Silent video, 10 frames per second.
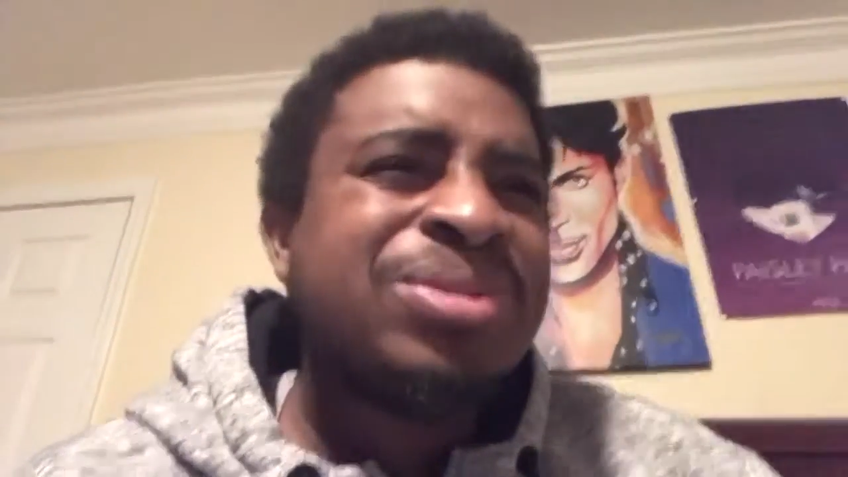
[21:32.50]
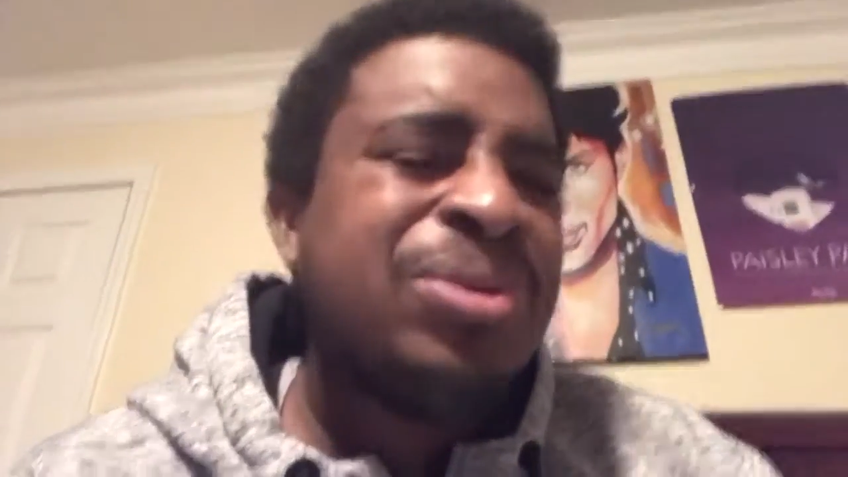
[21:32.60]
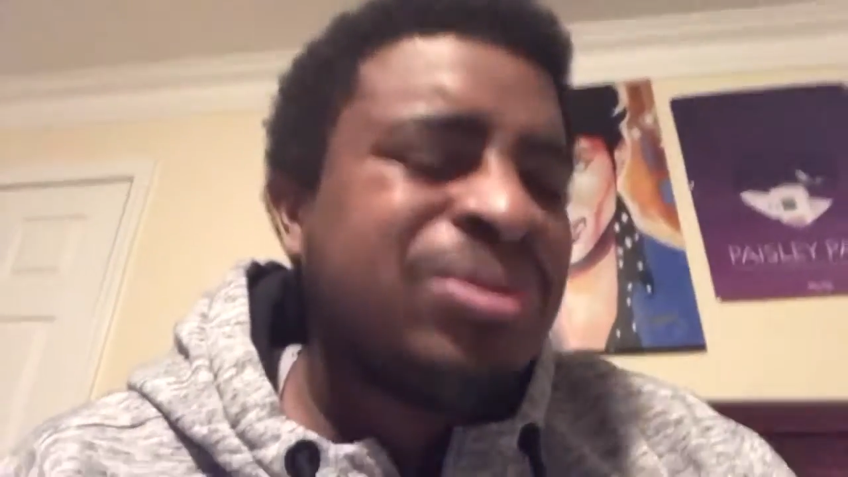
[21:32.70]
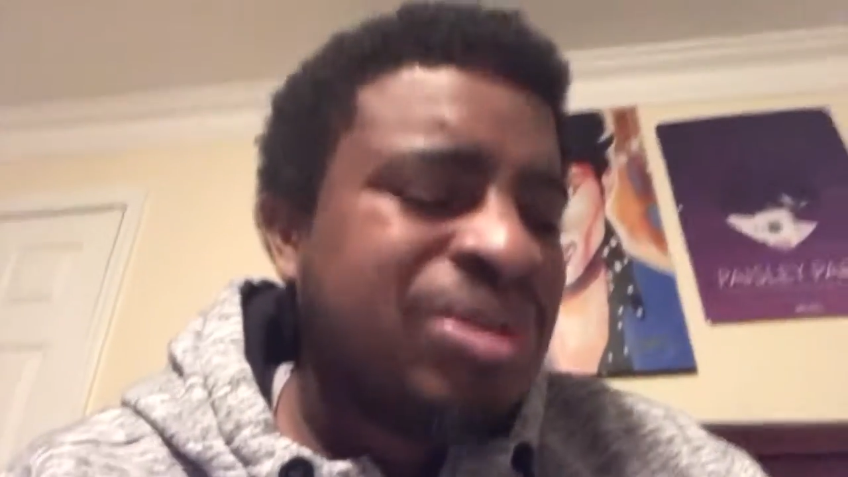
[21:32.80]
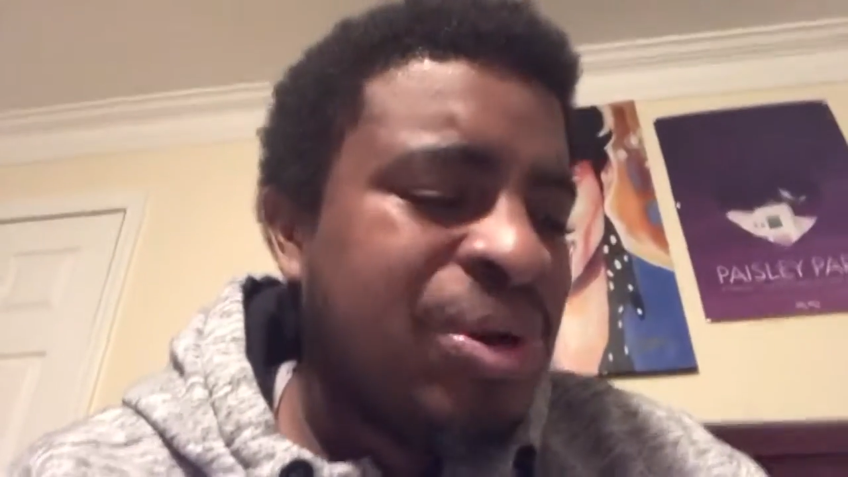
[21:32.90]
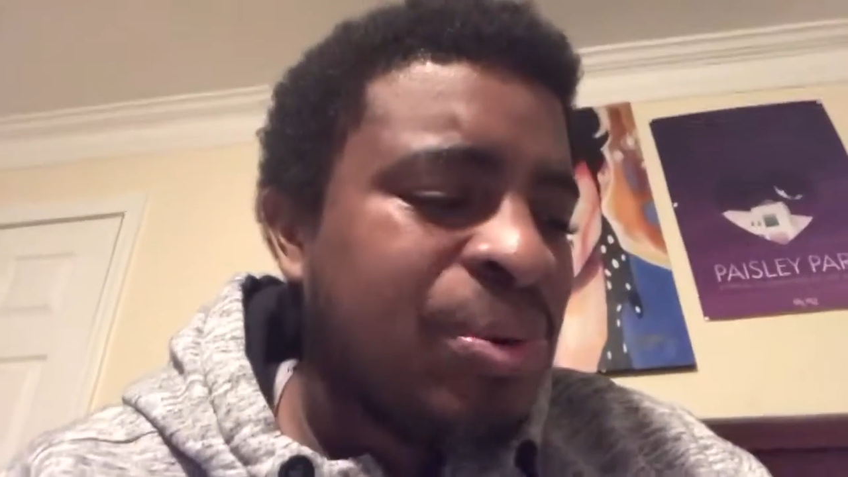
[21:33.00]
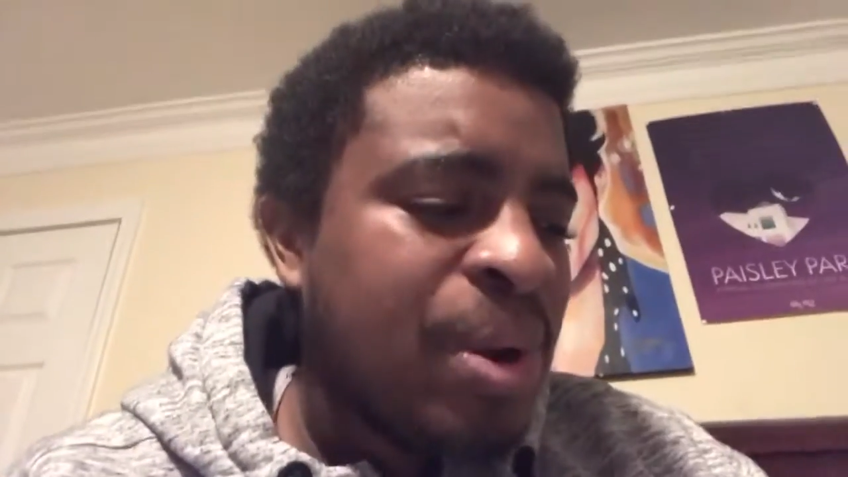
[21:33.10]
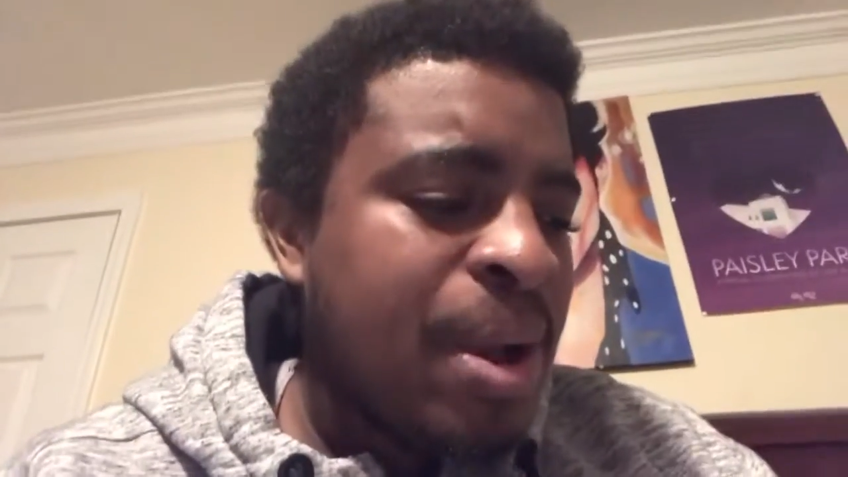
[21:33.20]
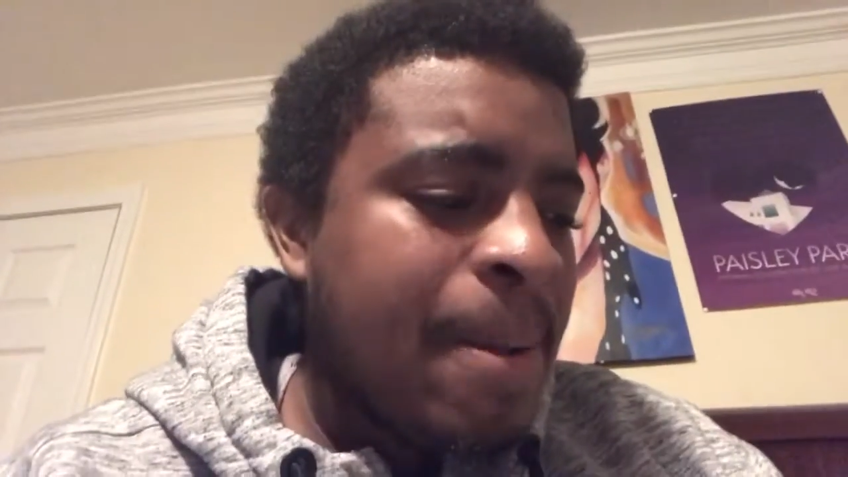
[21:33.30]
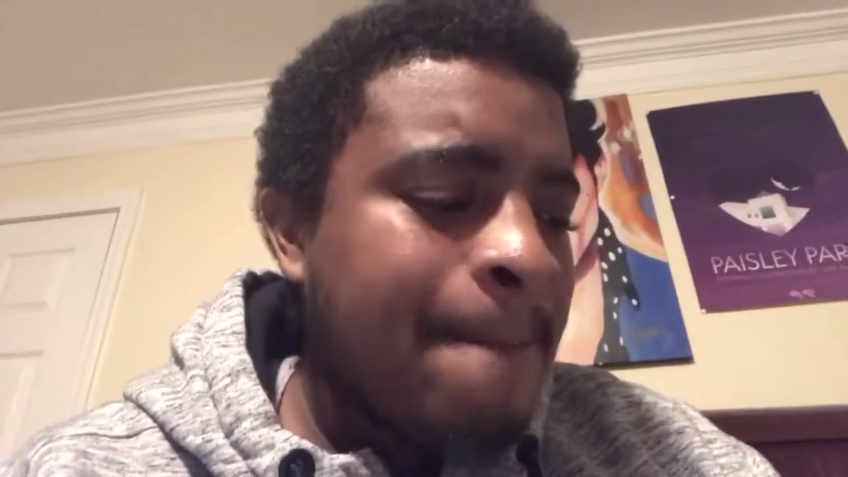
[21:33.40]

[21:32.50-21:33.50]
soon, too.